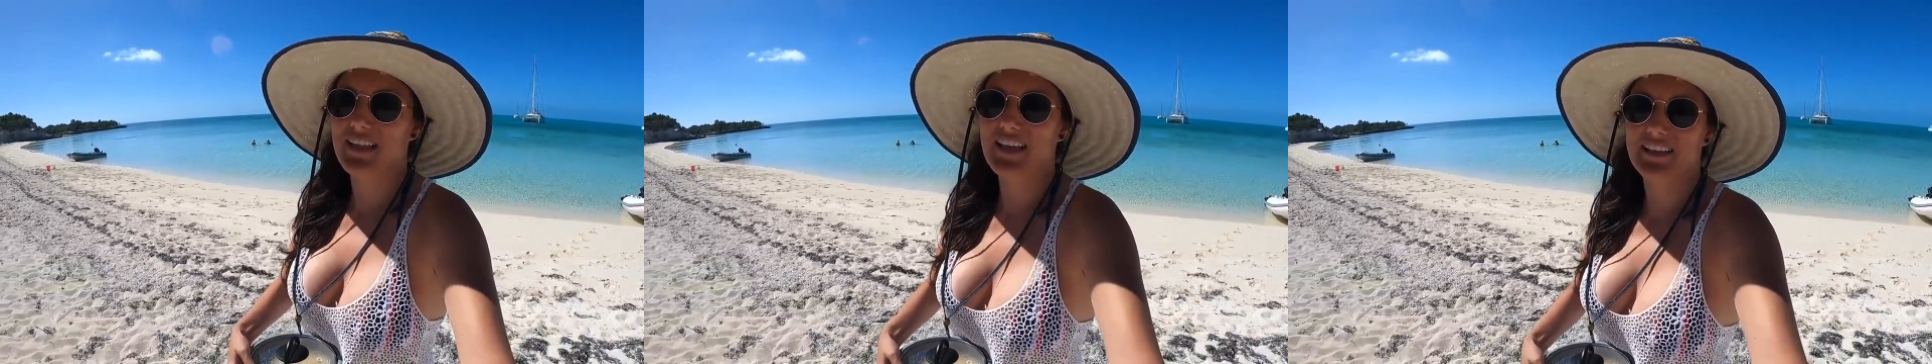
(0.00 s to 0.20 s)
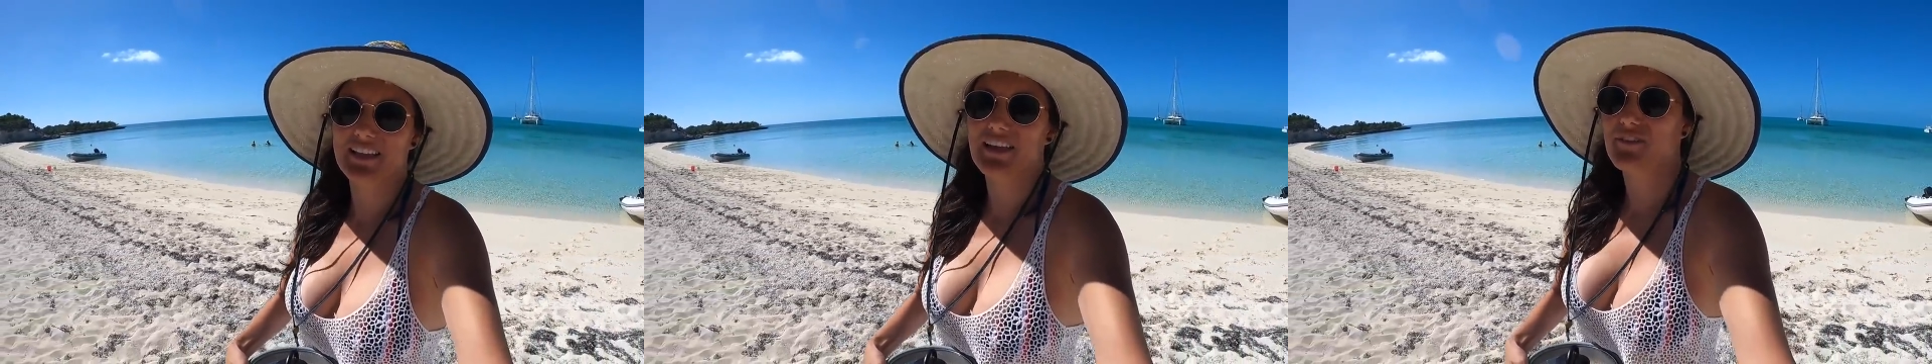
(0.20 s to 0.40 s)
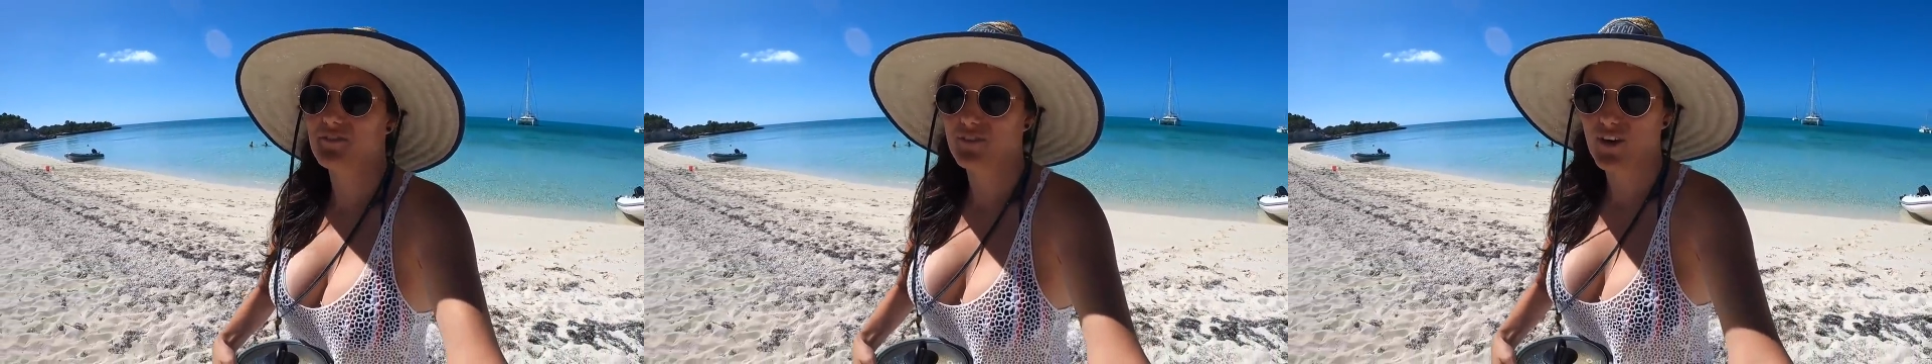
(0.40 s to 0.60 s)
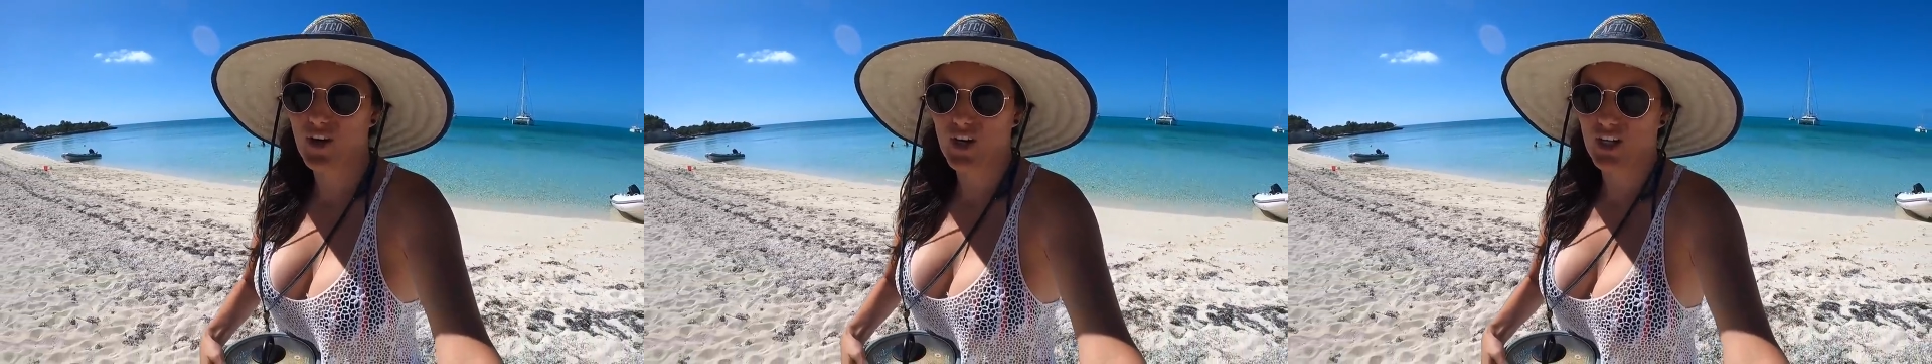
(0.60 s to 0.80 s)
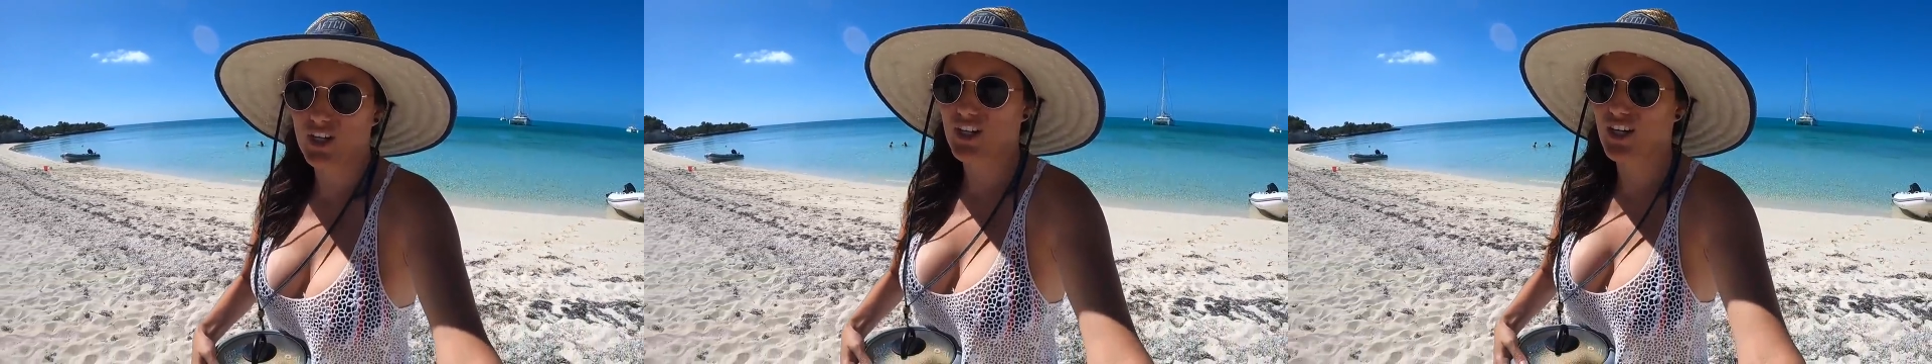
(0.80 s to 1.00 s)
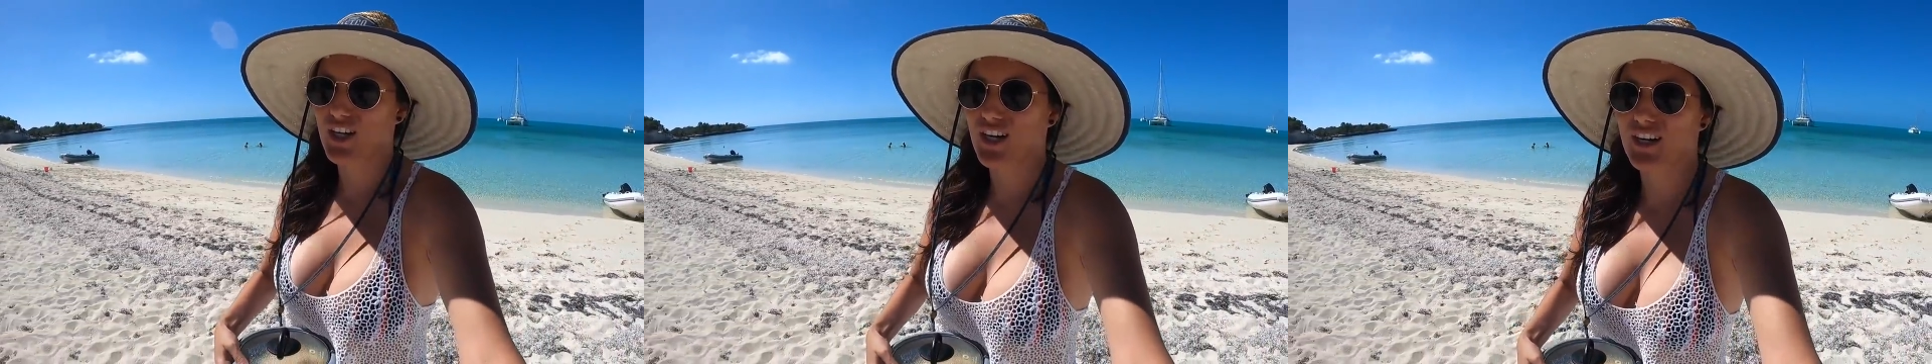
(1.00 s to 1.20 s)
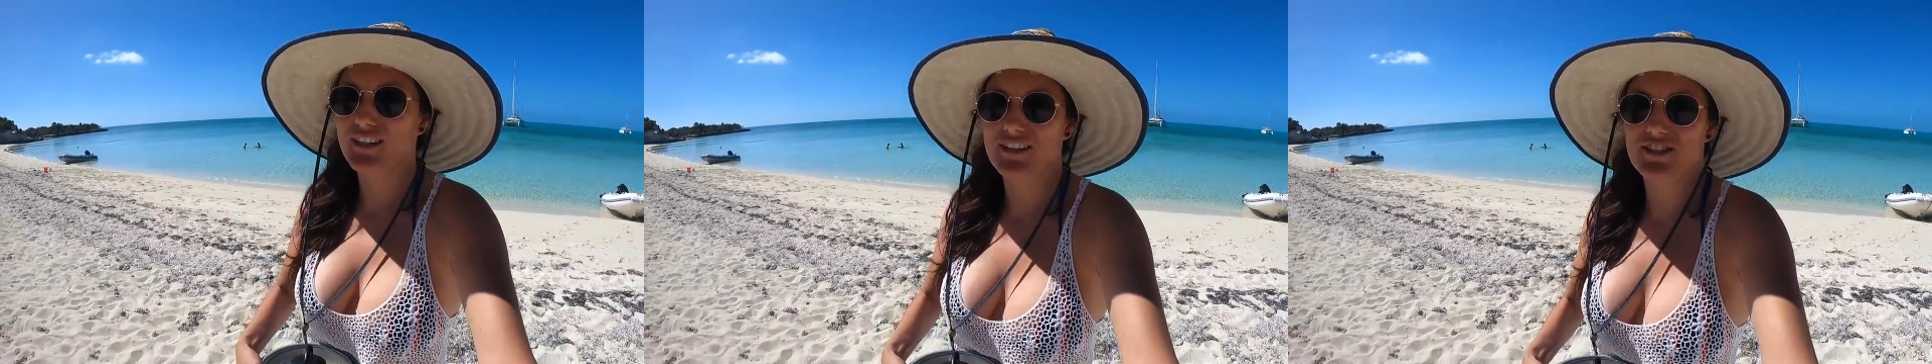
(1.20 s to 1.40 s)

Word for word: like the inverter,